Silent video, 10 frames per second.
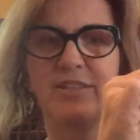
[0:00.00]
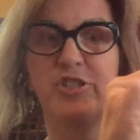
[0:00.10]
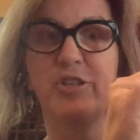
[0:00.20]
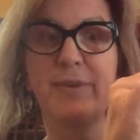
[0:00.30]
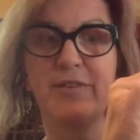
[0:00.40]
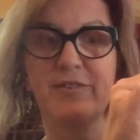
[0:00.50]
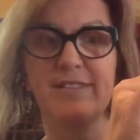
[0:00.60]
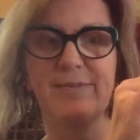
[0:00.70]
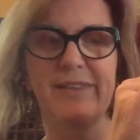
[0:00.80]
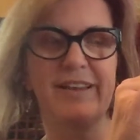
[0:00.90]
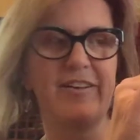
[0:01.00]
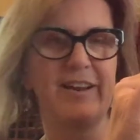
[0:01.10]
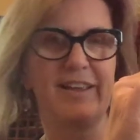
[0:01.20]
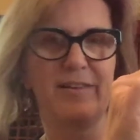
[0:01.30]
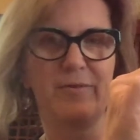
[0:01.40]
geometric
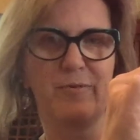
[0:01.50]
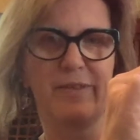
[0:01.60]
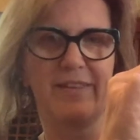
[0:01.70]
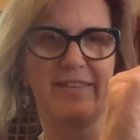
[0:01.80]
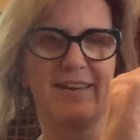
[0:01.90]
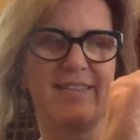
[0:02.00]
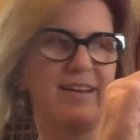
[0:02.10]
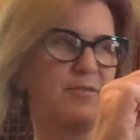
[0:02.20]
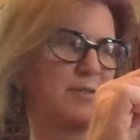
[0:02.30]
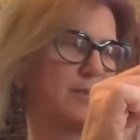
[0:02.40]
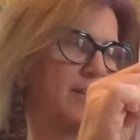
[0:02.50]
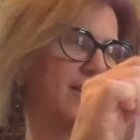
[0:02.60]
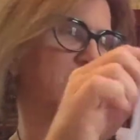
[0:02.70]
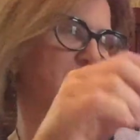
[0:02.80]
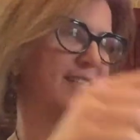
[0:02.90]
similarity with it that I thought was really
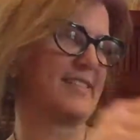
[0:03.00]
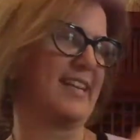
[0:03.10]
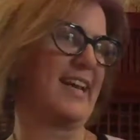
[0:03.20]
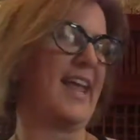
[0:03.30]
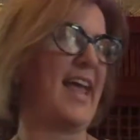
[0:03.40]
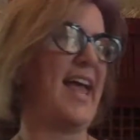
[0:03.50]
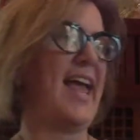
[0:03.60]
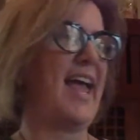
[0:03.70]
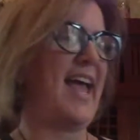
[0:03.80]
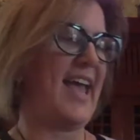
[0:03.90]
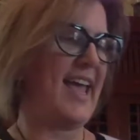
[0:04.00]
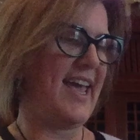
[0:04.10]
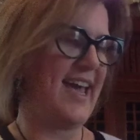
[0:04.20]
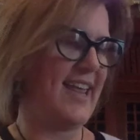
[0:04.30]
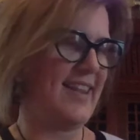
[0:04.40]
interesting.
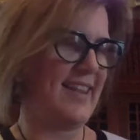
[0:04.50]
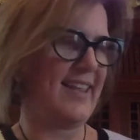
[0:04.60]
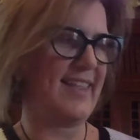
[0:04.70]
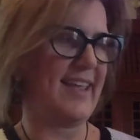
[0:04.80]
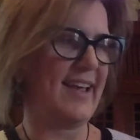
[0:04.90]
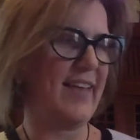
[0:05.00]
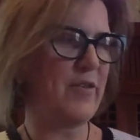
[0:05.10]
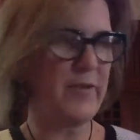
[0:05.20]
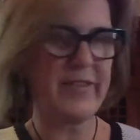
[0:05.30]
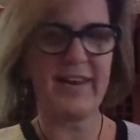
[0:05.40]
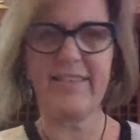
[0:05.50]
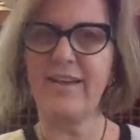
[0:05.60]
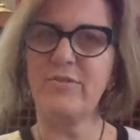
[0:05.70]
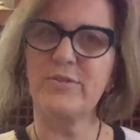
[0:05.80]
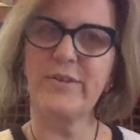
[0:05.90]
And the other one that I
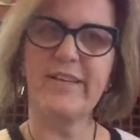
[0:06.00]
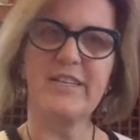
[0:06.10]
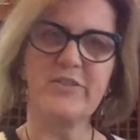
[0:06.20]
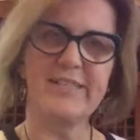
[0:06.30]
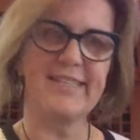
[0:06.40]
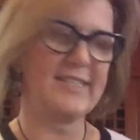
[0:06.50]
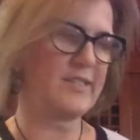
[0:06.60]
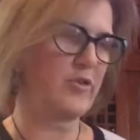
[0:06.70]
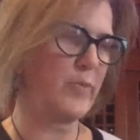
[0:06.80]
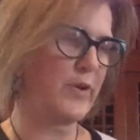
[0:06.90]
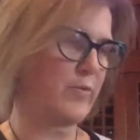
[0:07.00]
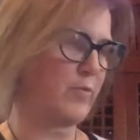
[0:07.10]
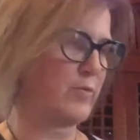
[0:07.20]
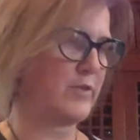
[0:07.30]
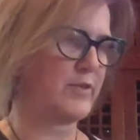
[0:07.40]
thought was really interesting is Scorpio
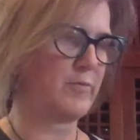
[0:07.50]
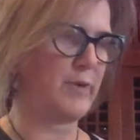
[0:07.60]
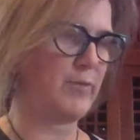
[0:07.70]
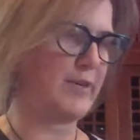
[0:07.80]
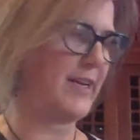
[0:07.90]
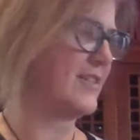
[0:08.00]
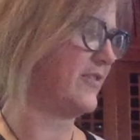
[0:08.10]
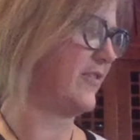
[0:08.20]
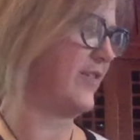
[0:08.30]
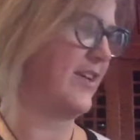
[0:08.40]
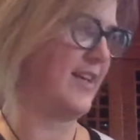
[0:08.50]
rules your reproductive